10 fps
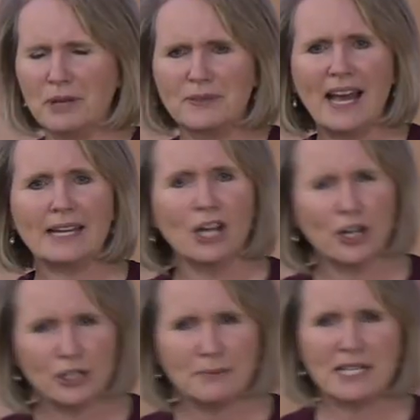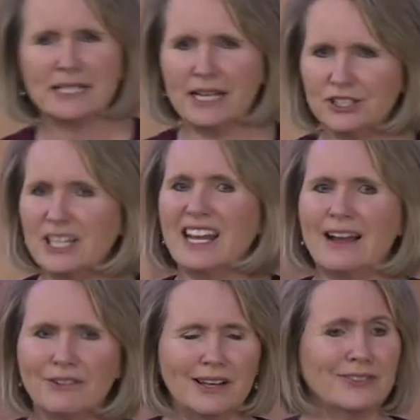but that argumentation,
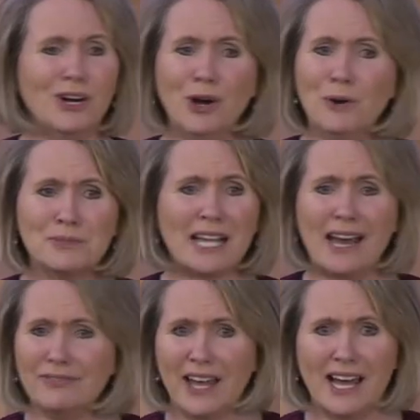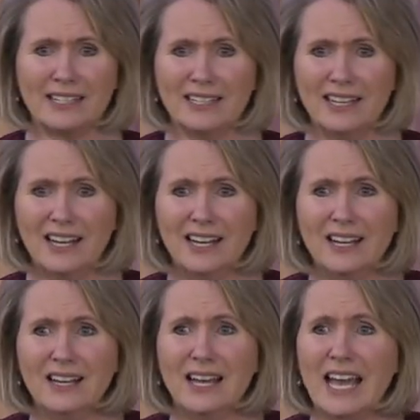er, the homes had that.
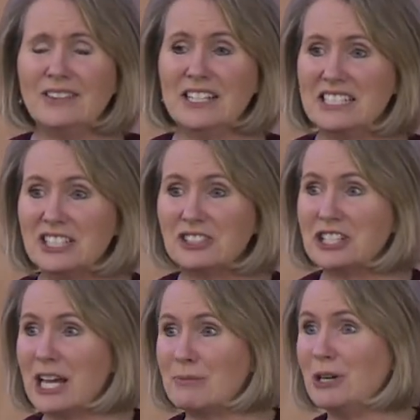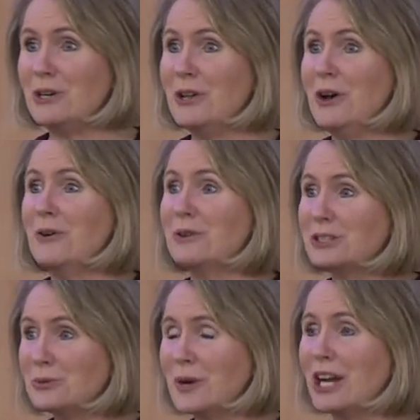And the dinner table
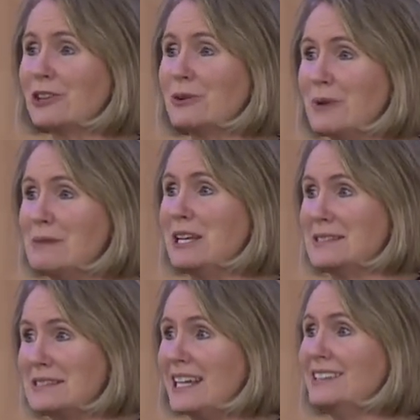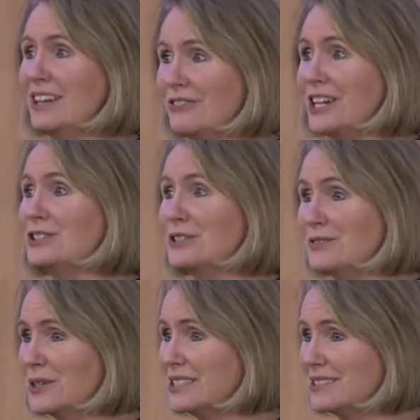was where the women said they found their
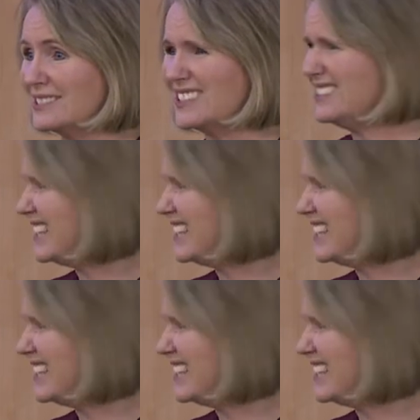voices. Isn't